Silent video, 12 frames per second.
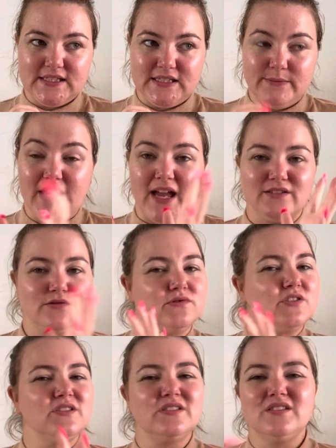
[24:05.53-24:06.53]
But yeah, so
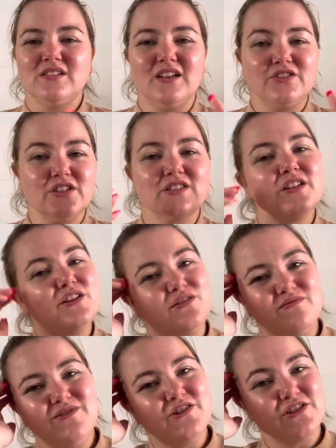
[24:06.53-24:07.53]
just
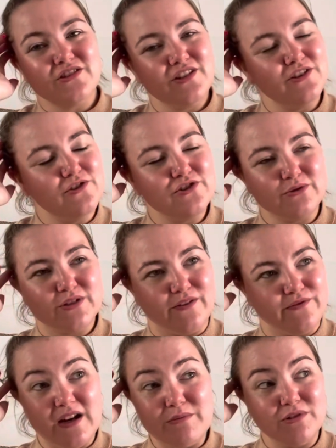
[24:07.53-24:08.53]
the usual stuff
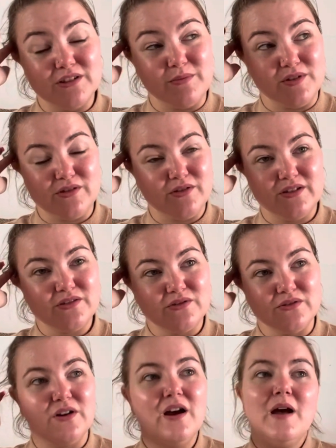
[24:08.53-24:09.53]
that I'm going to be doing.
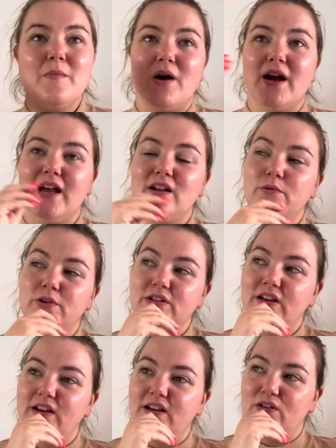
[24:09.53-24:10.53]
So, but I kind of want
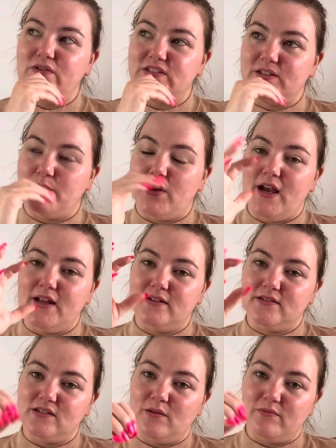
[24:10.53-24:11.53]
to obviously put in
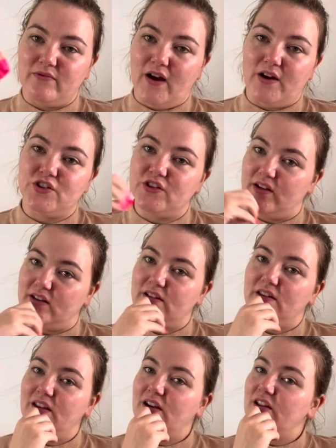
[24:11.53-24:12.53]
some fashion into
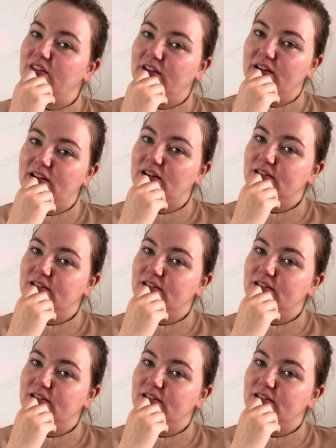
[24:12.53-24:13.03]
there, I think.